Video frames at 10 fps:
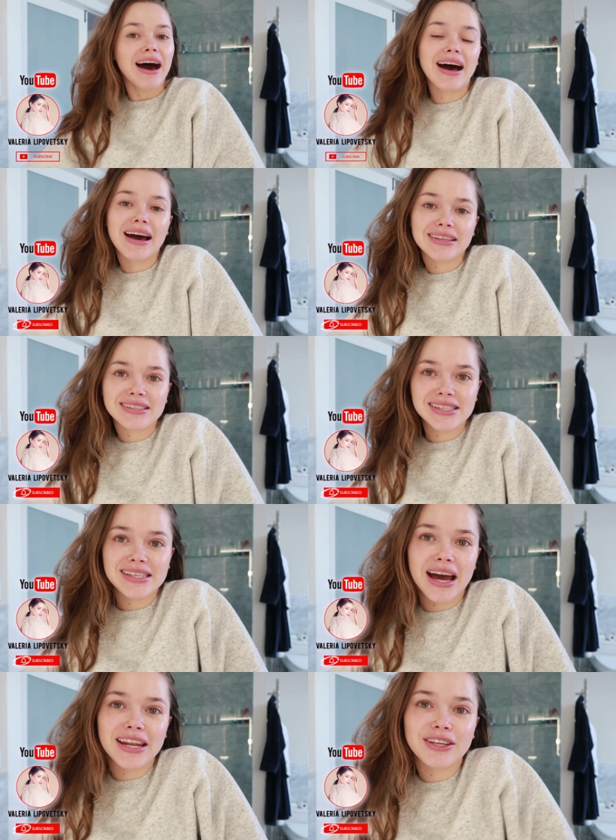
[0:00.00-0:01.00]
I
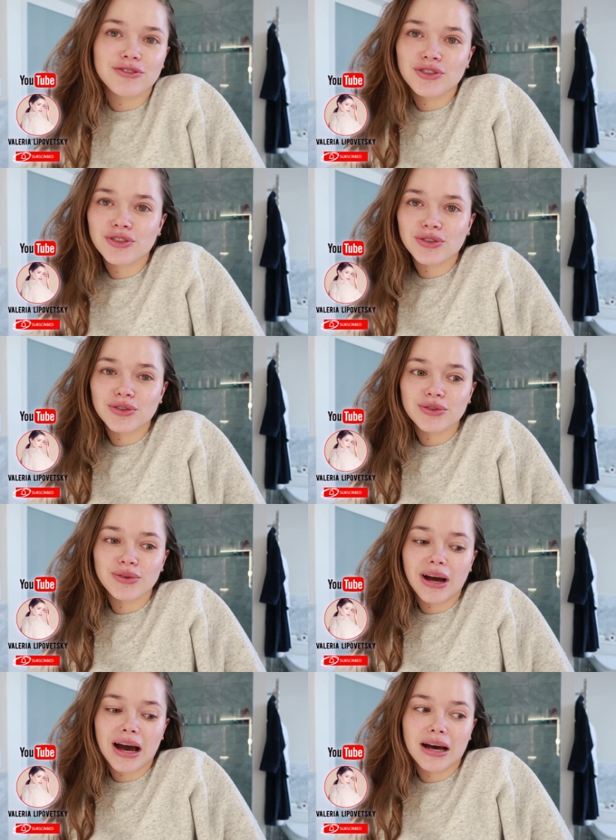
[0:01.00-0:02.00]
decided to